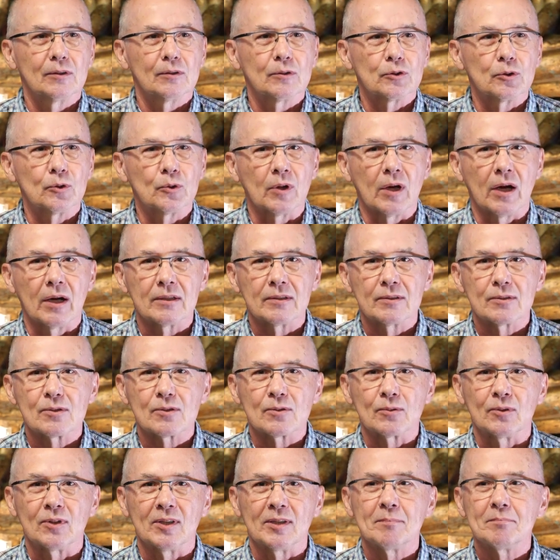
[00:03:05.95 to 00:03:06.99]
Chong An
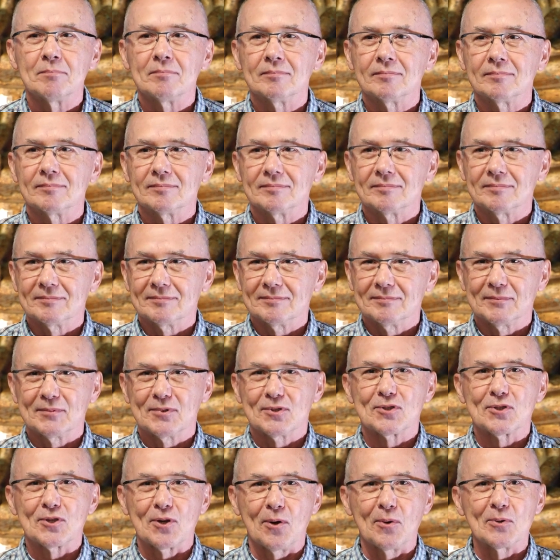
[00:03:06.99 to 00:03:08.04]
Sunim
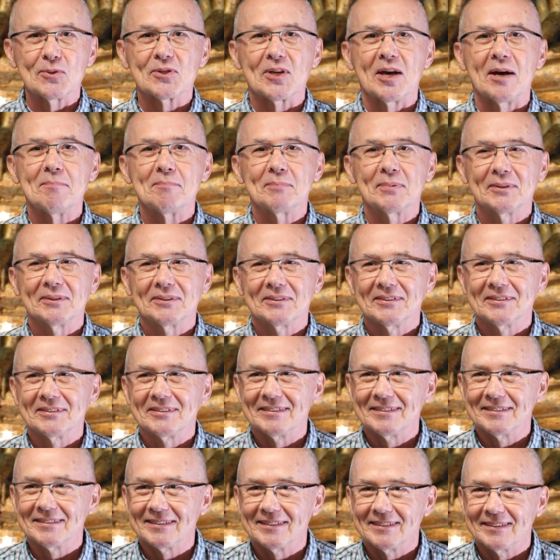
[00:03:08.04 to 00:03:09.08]
shows up.
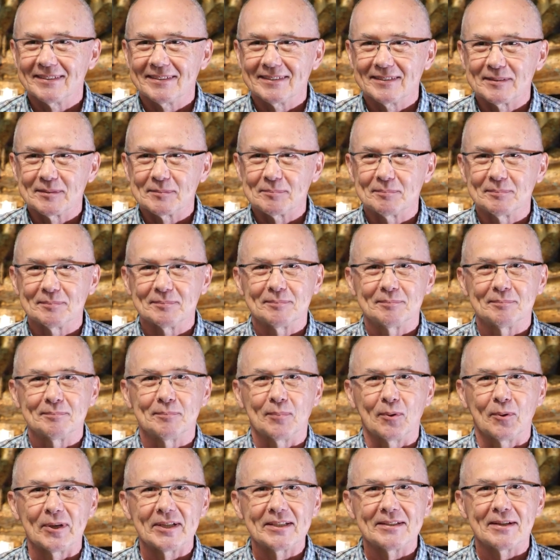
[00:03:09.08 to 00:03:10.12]

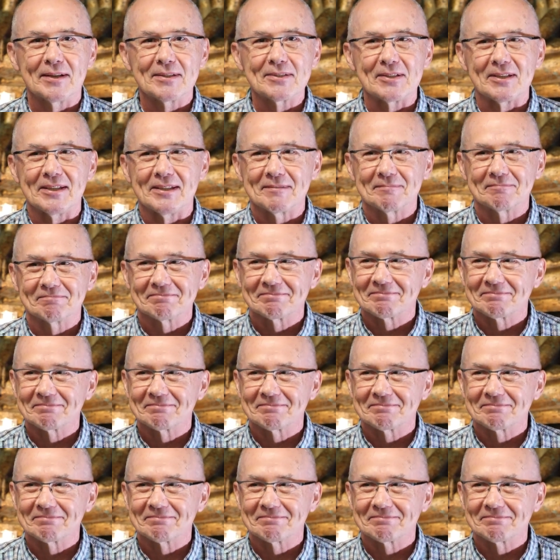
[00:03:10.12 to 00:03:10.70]
Boy, does he.